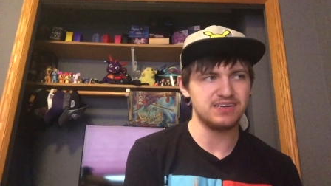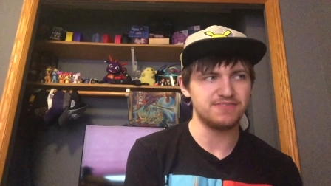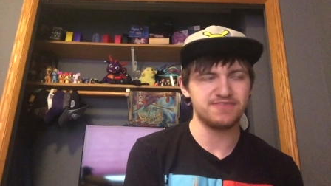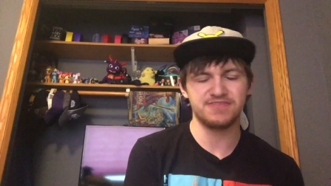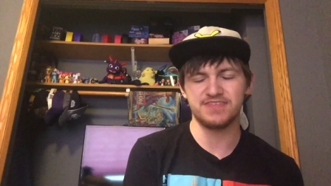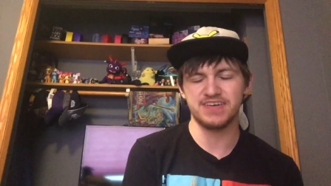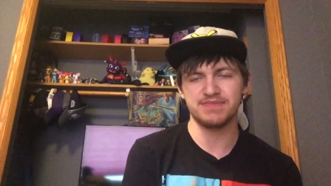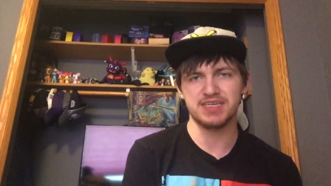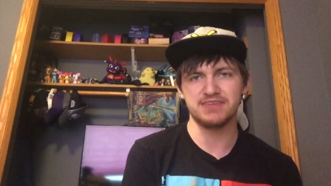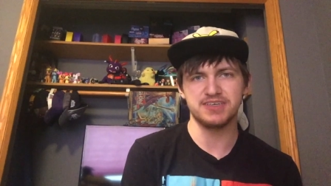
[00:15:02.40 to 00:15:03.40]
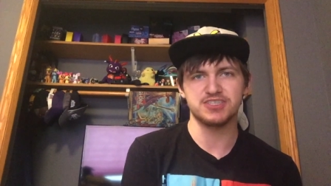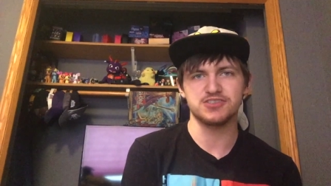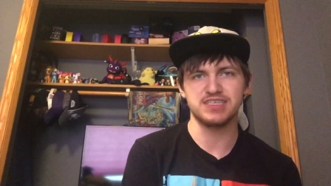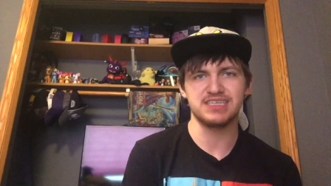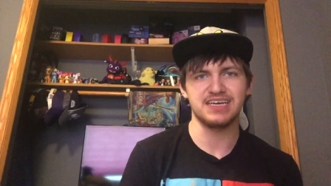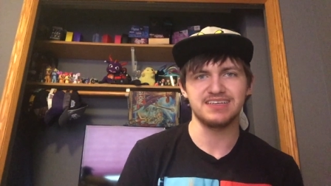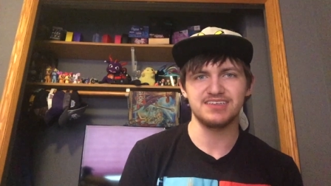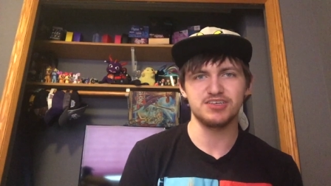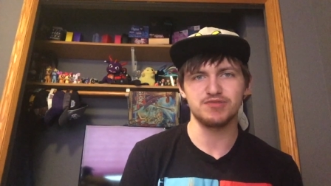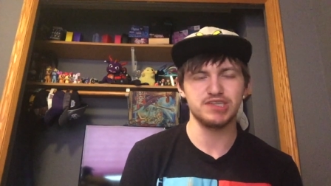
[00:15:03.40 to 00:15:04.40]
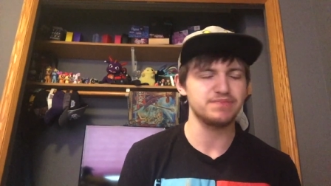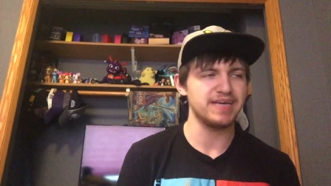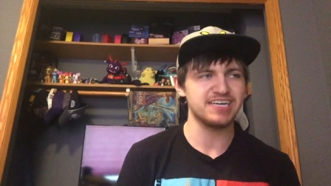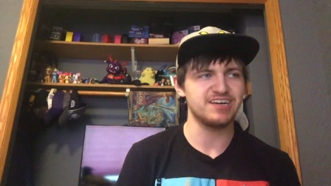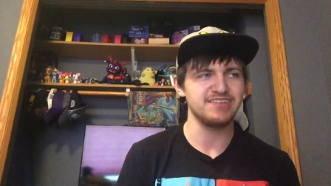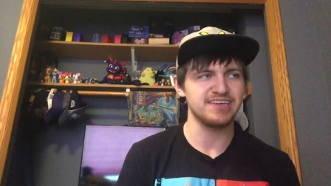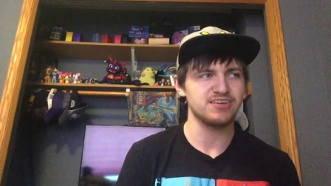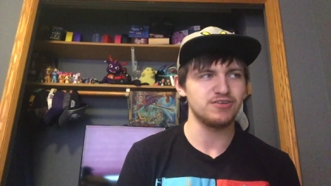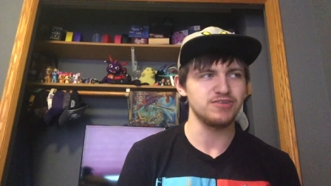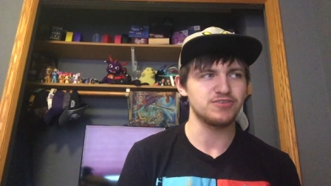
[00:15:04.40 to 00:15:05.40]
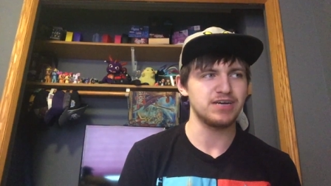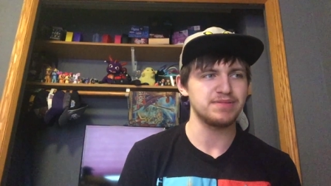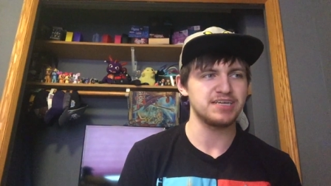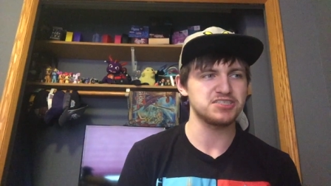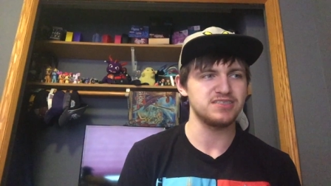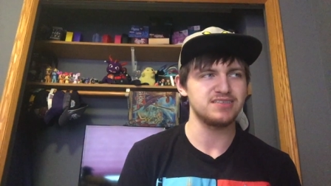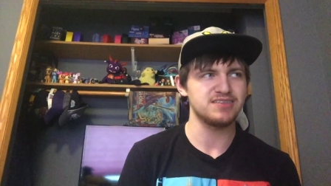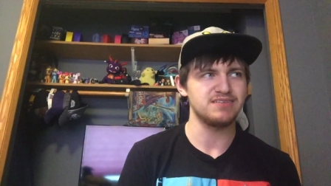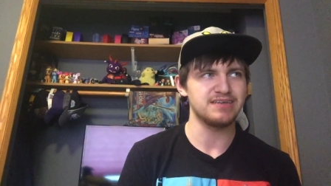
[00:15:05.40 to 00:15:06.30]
a figment of history that you look back on, like, holy crap, they actually did,